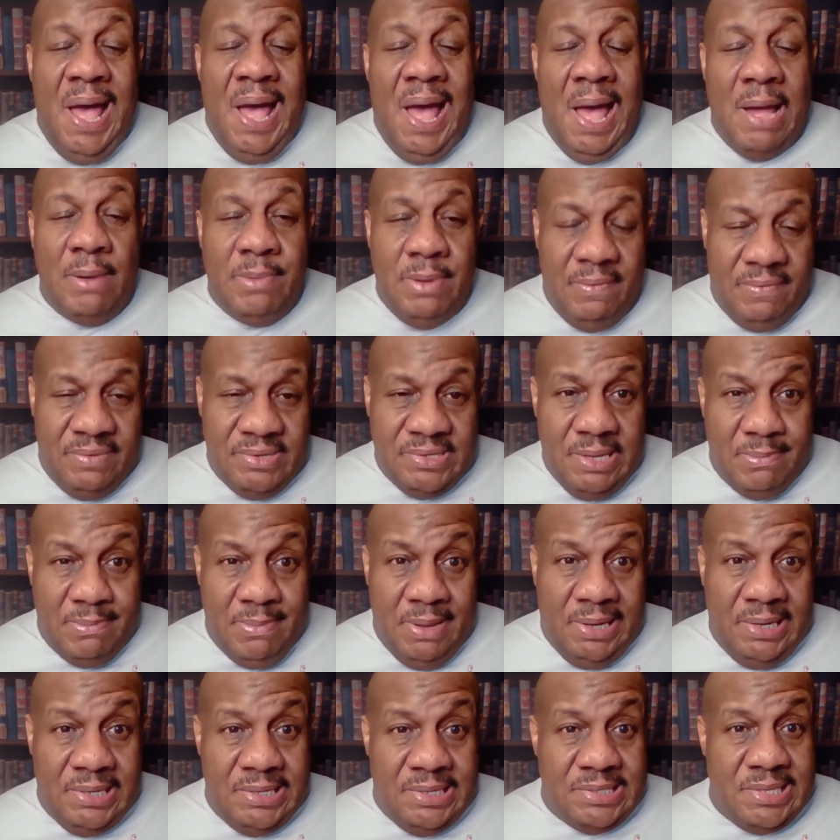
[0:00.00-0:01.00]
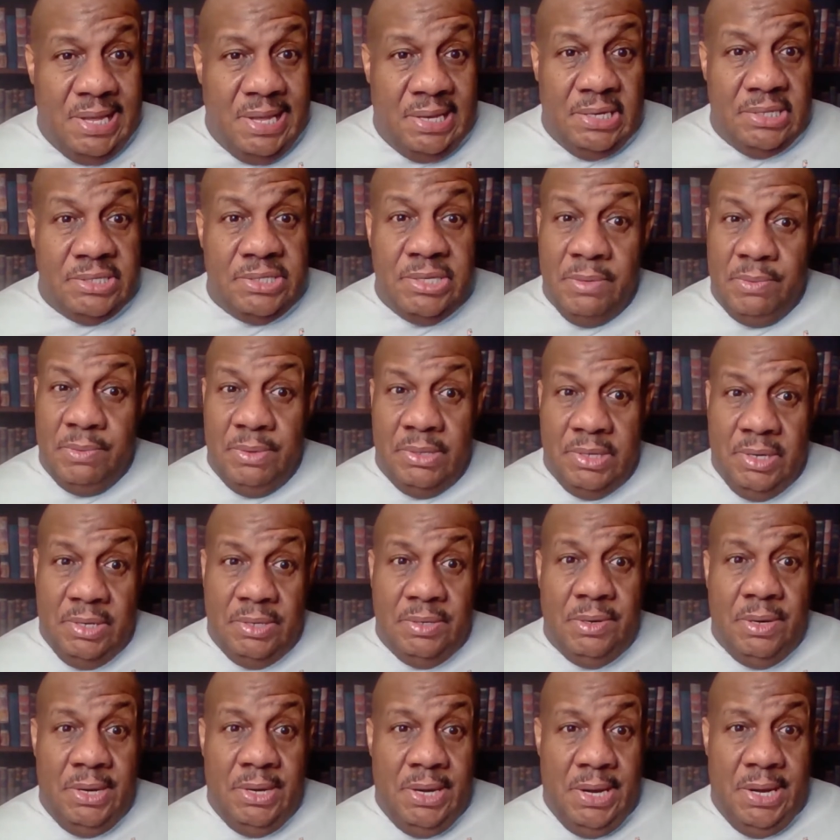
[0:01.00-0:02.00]
However, somebody decided to
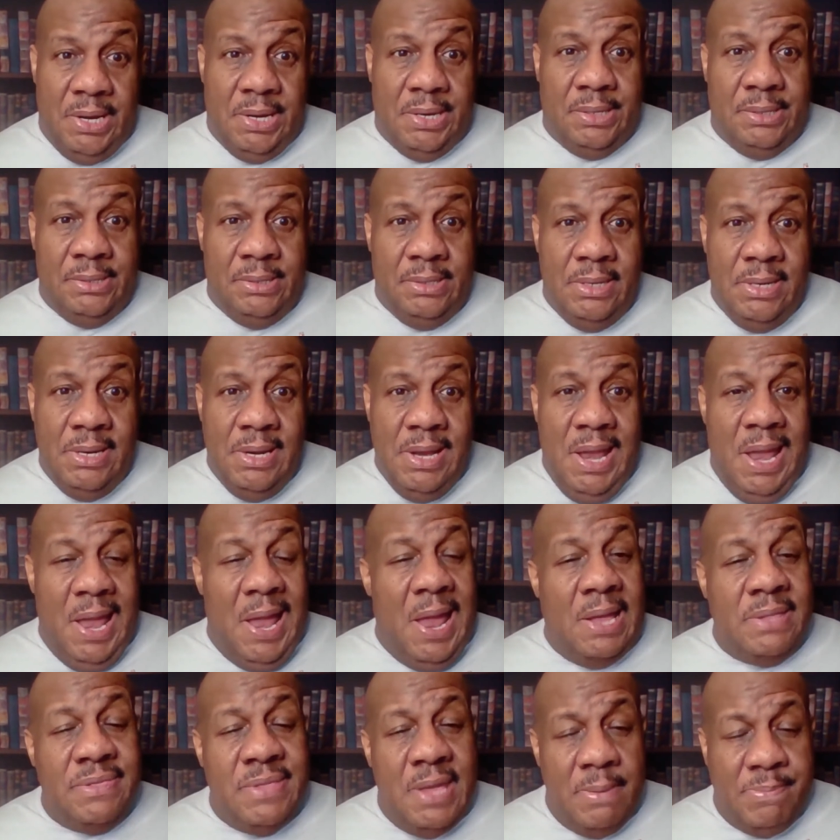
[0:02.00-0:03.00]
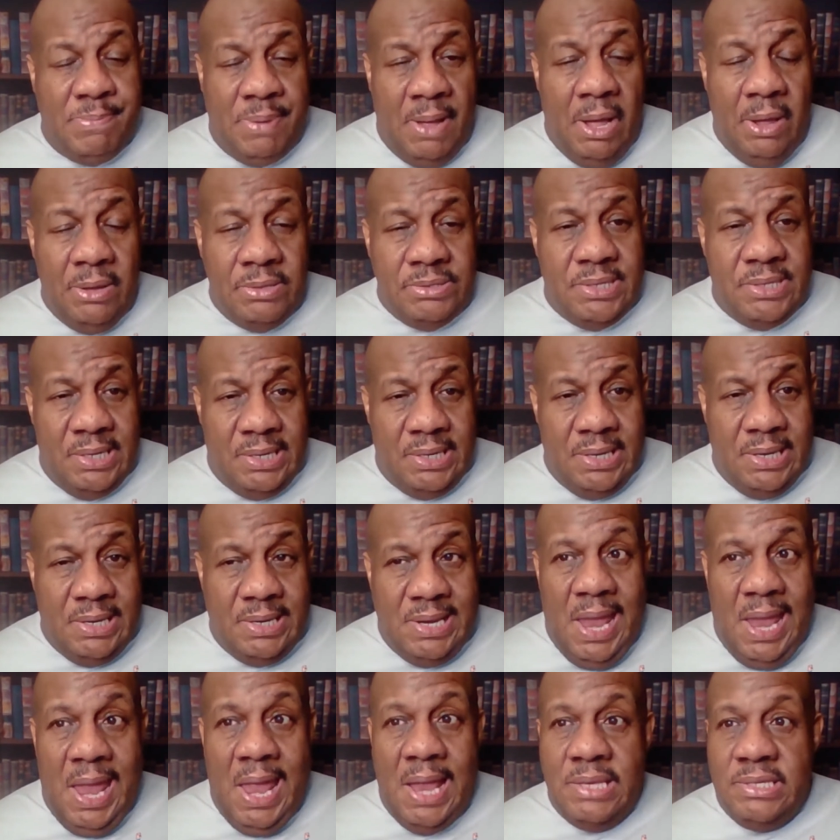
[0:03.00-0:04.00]
record her, and they posted it.
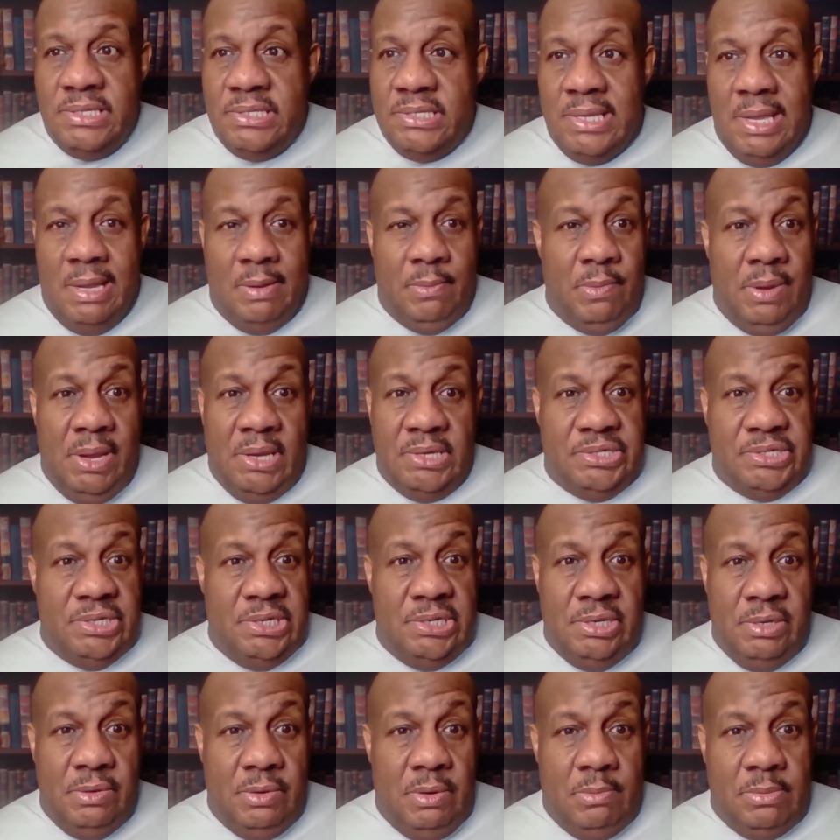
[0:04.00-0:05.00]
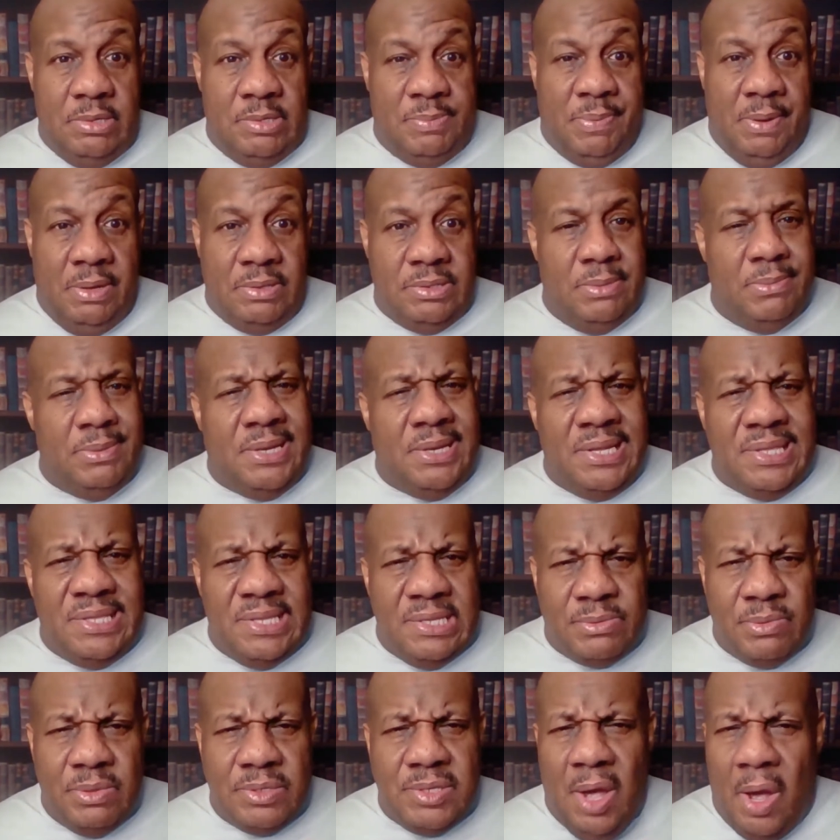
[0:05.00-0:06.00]
And somewhere she knew it was posted, because
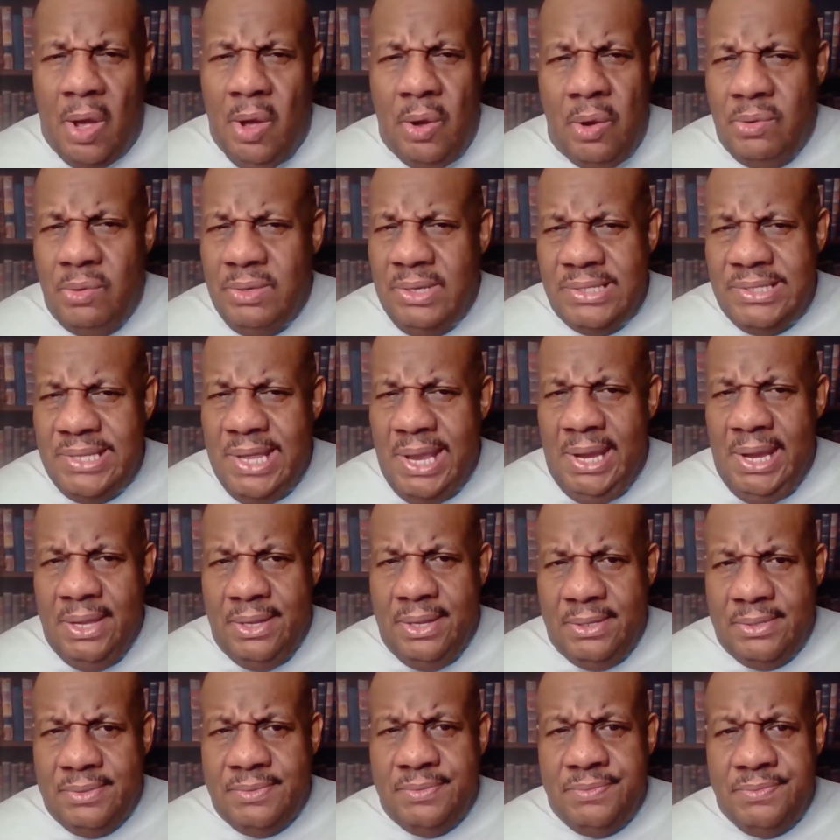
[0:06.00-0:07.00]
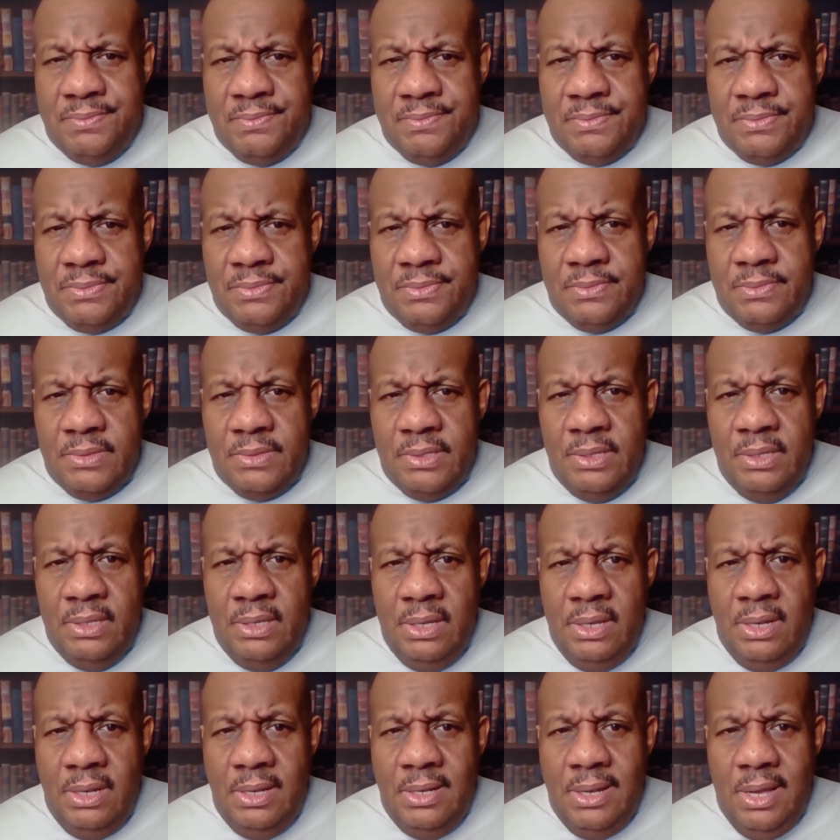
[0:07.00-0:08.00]
this was old as hell.
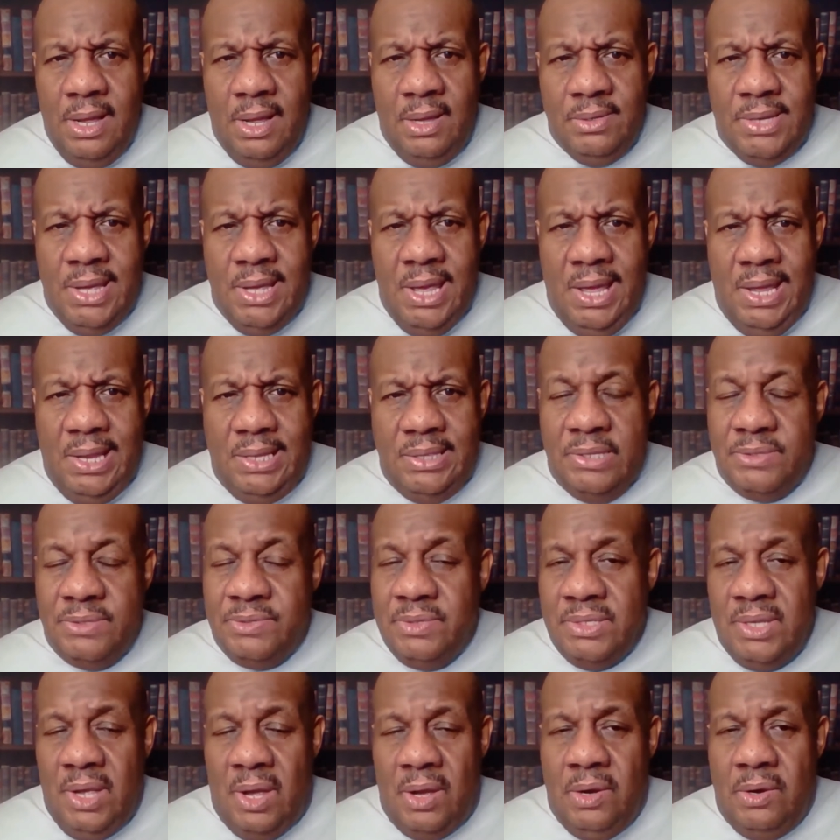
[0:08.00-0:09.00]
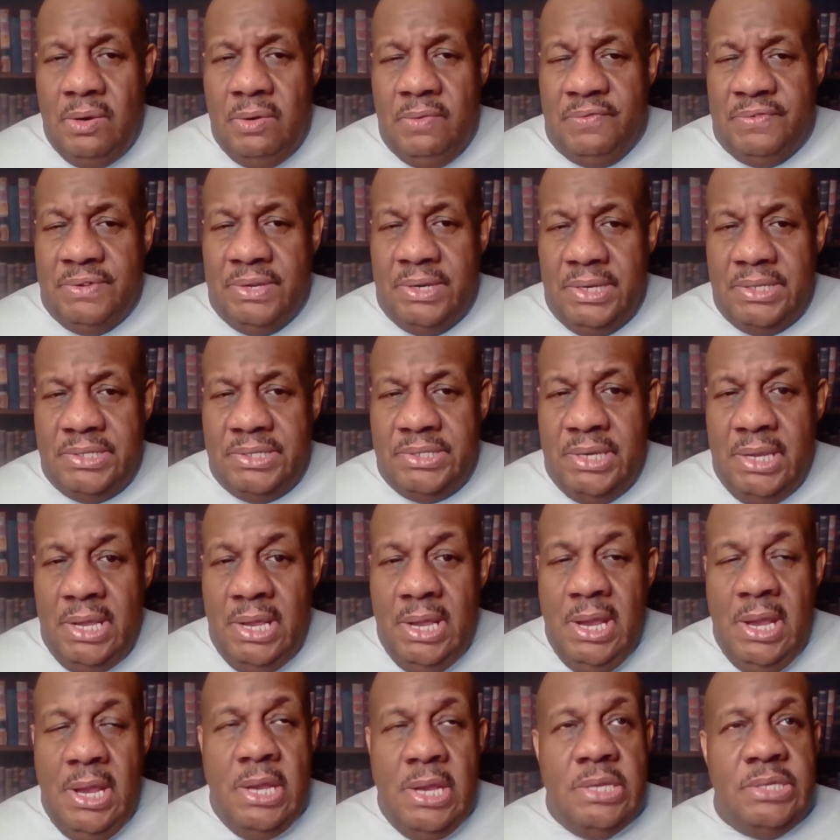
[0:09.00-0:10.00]
Okay, this was old footage.
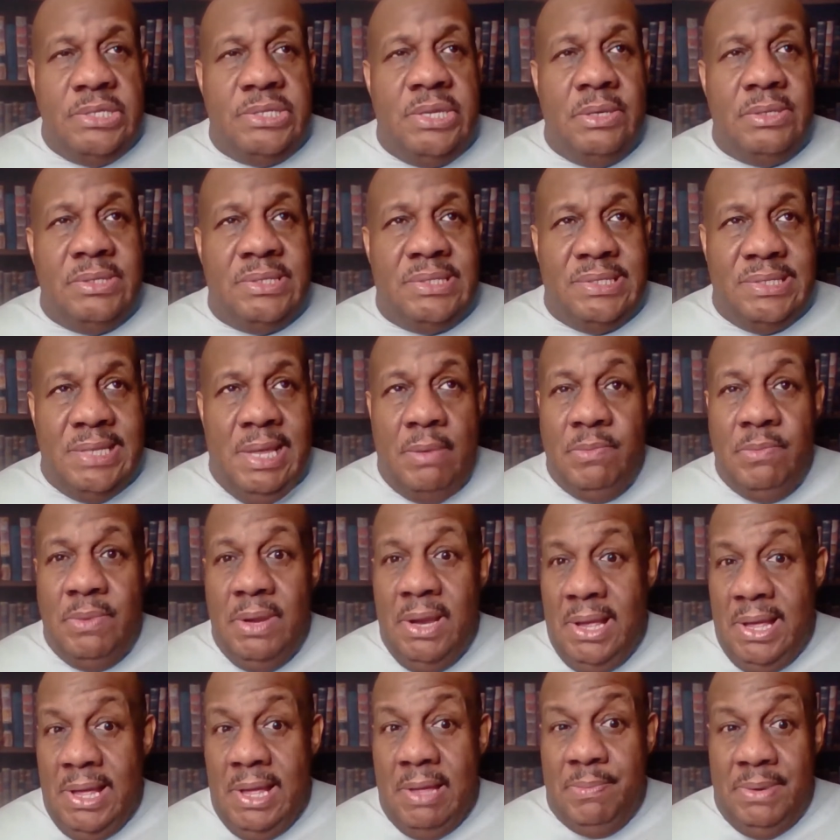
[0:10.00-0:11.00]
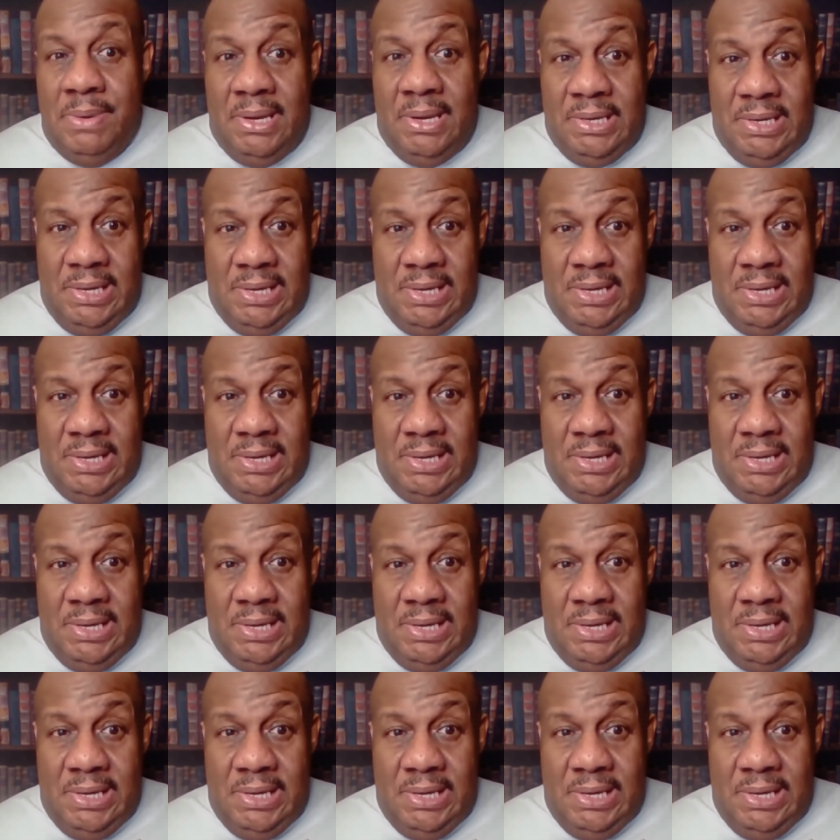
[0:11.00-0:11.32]
So somewhere up in